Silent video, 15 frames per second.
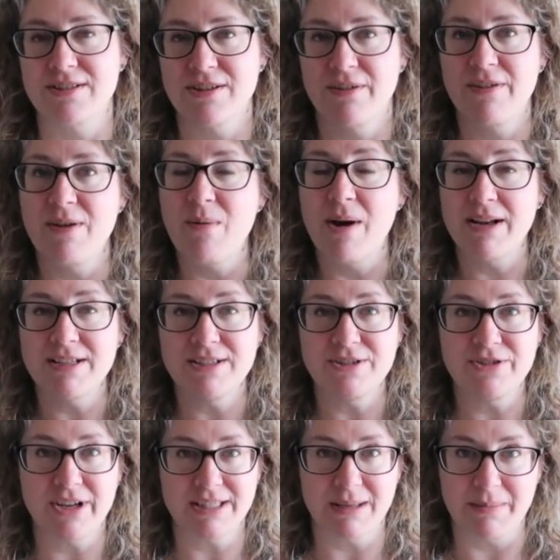So if he wanted to
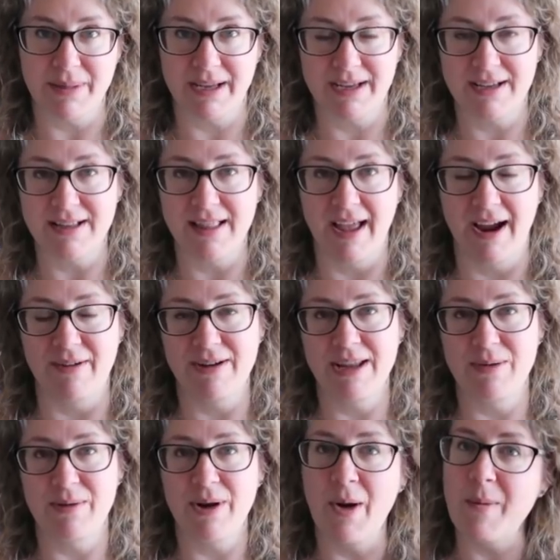dress up like a clown,
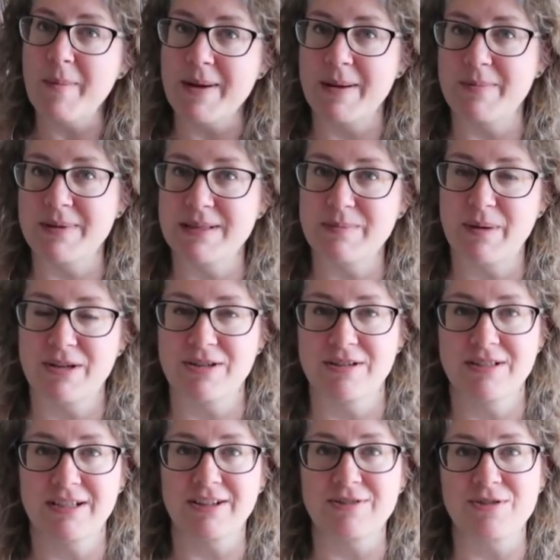he would open up his special
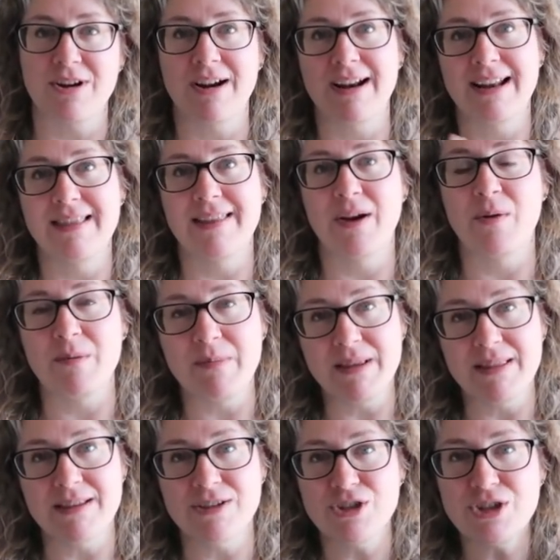tickle trunk, and in there would
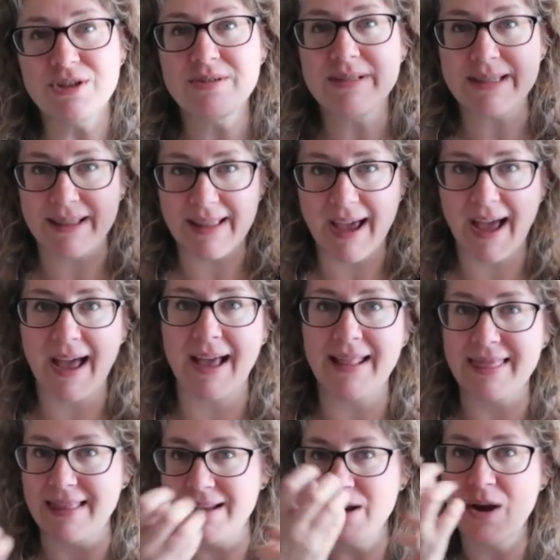be the shoes and the hat
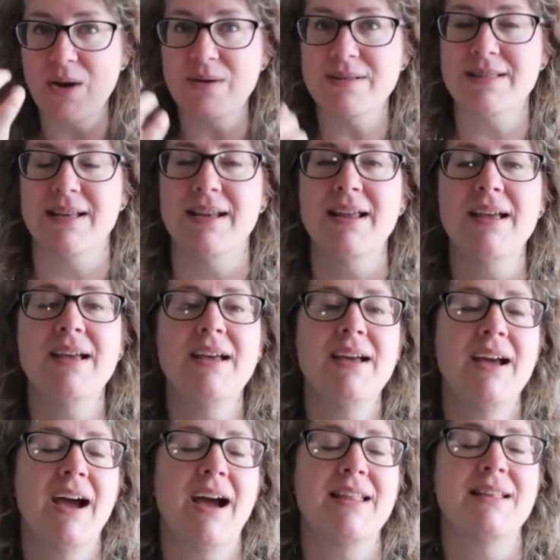and the nose, and
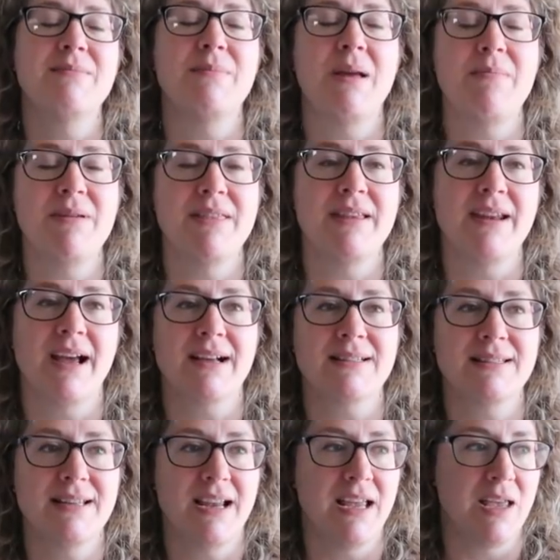and then maybe the
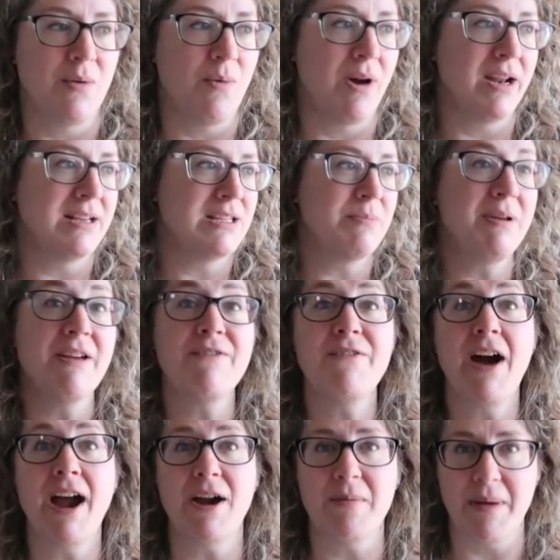next day he wanted to be a
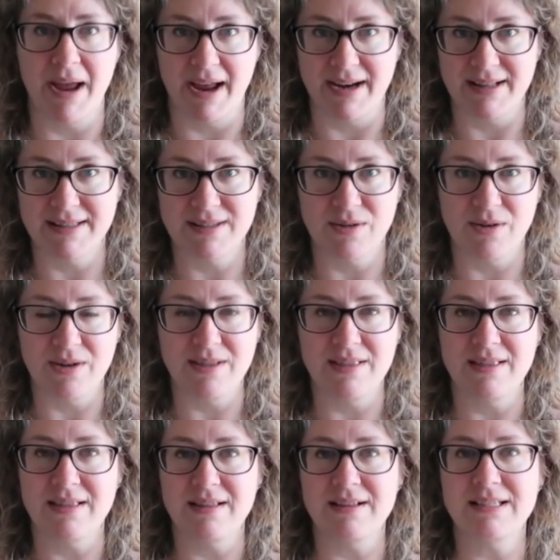fireman, and so
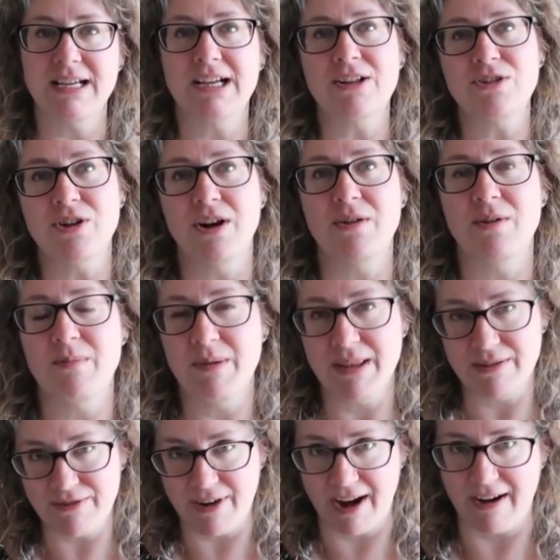in the tickle trunk would be
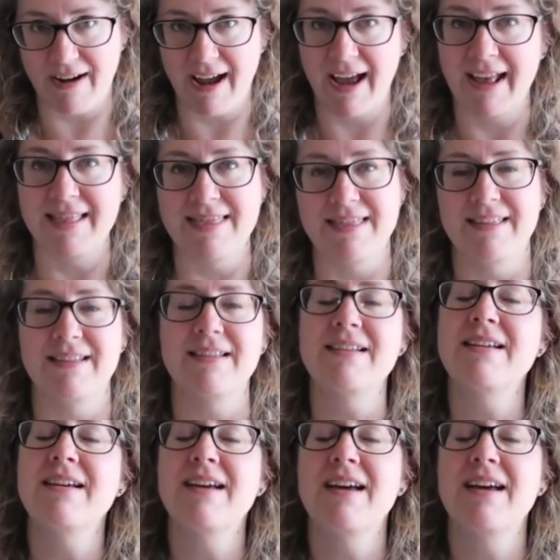the fire hat and the